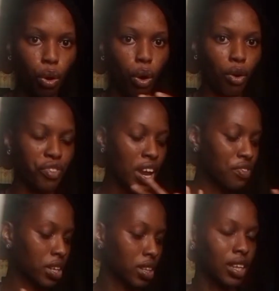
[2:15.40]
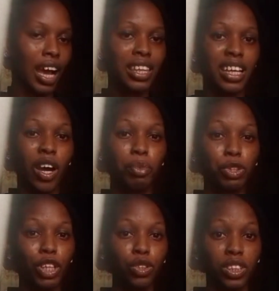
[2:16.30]
of everything, and then I'll be
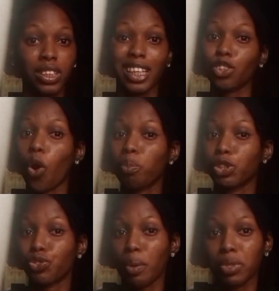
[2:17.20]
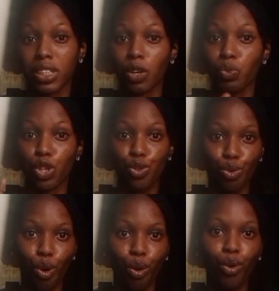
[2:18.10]
trying to set up the tripod stand with you
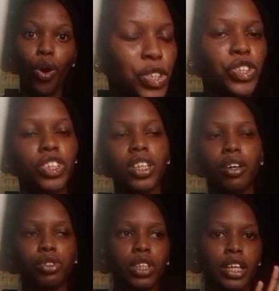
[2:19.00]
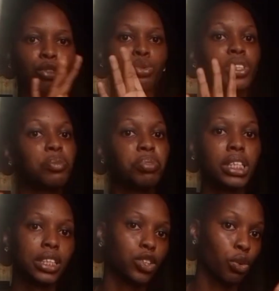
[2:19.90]
all. You just have to like know the
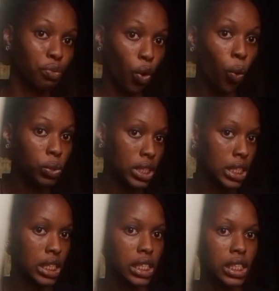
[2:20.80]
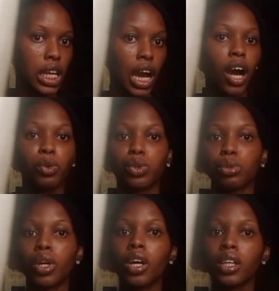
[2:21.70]
basics of all these things. Yeah, how
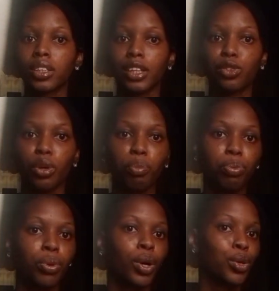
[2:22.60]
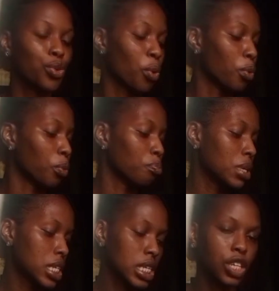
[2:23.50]
to set up your
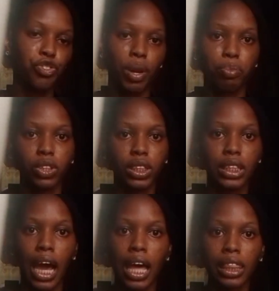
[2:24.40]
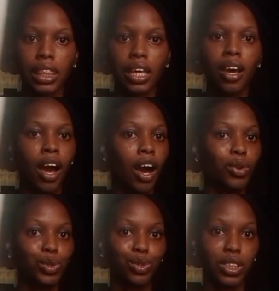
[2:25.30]
mini tripod stand, how
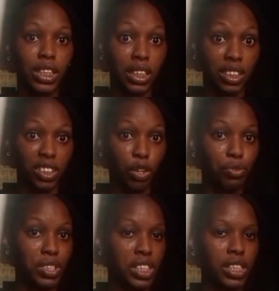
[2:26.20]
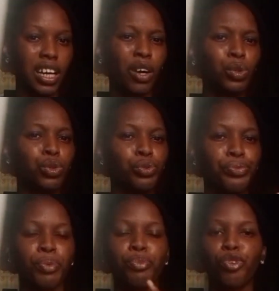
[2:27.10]
to use it as a selfie stick, how to
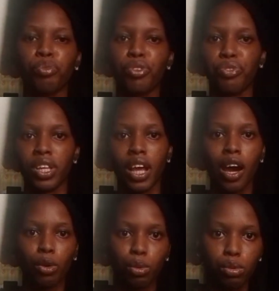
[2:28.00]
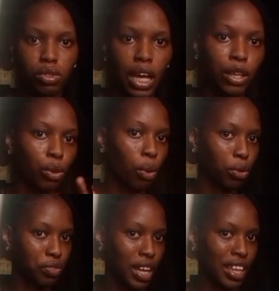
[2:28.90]
film from different angles and all
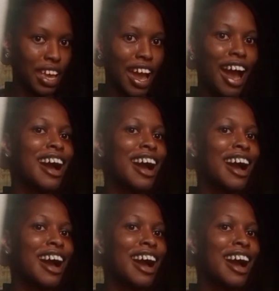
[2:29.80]
of that. Yeah,